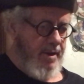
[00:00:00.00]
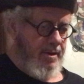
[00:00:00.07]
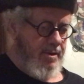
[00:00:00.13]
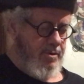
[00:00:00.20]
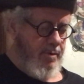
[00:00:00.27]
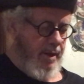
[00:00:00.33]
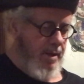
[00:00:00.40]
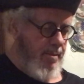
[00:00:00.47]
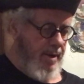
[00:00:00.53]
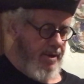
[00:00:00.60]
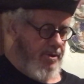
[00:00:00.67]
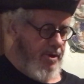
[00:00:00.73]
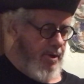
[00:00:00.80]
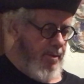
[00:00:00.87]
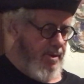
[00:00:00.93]
So either my
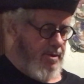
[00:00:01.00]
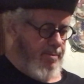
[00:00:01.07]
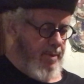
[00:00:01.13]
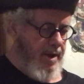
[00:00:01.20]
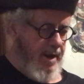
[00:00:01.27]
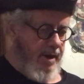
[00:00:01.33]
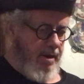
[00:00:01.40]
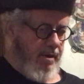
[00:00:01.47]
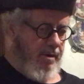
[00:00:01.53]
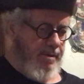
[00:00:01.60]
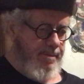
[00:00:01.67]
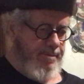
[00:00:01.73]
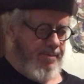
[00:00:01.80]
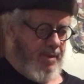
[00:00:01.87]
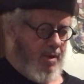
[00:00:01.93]
tube is bigger
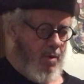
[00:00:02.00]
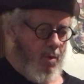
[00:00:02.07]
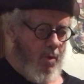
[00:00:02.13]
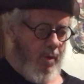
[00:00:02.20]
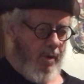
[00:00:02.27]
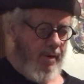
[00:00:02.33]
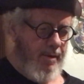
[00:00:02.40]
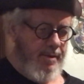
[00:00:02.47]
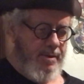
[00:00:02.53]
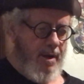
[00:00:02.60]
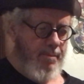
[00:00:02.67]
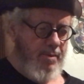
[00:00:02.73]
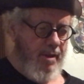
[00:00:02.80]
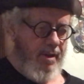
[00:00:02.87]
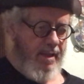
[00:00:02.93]
or
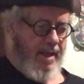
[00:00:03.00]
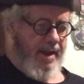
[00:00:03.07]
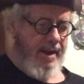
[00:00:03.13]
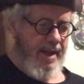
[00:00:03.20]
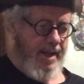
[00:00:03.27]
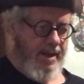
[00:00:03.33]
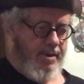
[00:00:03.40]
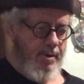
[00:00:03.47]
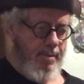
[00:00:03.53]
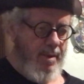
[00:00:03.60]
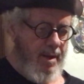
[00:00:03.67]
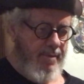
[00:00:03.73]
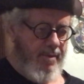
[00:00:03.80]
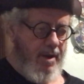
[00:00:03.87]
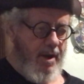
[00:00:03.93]
something of that nature, but
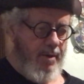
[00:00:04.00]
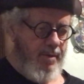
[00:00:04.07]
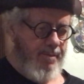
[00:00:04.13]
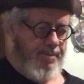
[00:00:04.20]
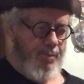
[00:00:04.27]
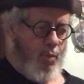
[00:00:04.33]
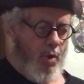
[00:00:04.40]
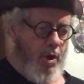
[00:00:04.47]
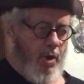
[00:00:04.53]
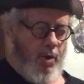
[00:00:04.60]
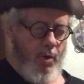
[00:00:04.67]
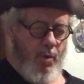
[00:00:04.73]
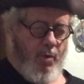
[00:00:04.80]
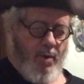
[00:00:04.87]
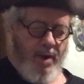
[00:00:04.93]
I've gotten
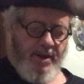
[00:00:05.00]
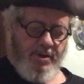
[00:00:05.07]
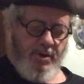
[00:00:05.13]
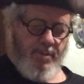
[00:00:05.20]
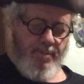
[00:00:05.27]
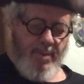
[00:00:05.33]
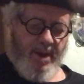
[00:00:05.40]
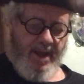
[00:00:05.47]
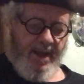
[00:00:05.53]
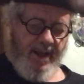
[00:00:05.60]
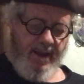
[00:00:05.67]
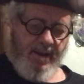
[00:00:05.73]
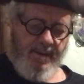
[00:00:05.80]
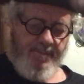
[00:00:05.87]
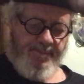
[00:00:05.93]
way too
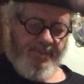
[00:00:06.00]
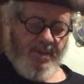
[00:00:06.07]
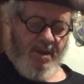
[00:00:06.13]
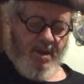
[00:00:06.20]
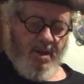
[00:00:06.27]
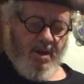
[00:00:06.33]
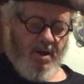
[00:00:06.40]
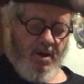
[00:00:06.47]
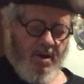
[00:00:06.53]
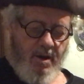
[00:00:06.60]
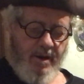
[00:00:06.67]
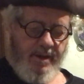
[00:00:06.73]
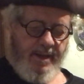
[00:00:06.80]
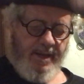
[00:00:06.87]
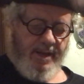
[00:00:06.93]
big
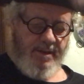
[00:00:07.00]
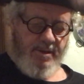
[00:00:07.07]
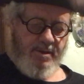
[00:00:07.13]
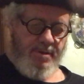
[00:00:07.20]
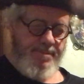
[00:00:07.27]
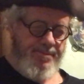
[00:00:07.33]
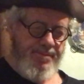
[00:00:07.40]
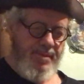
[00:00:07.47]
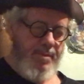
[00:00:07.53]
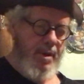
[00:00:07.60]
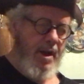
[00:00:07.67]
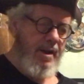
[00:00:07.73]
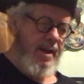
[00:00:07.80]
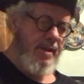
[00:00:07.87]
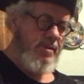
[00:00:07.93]
on these.
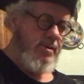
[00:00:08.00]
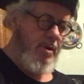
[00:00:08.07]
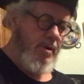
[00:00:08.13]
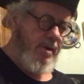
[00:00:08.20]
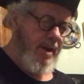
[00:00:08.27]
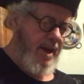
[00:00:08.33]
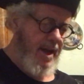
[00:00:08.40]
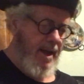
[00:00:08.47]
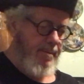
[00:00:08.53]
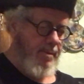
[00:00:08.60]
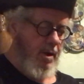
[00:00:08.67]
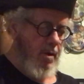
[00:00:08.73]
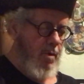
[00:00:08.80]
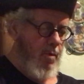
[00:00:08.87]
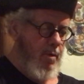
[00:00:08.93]
But that's okay, I'm
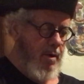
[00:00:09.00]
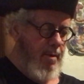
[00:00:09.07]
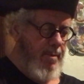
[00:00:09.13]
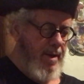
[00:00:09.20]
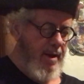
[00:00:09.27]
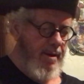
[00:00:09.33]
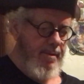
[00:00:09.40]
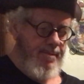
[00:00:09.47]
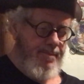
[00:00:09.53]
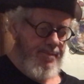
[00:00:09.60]
not going to worry about it.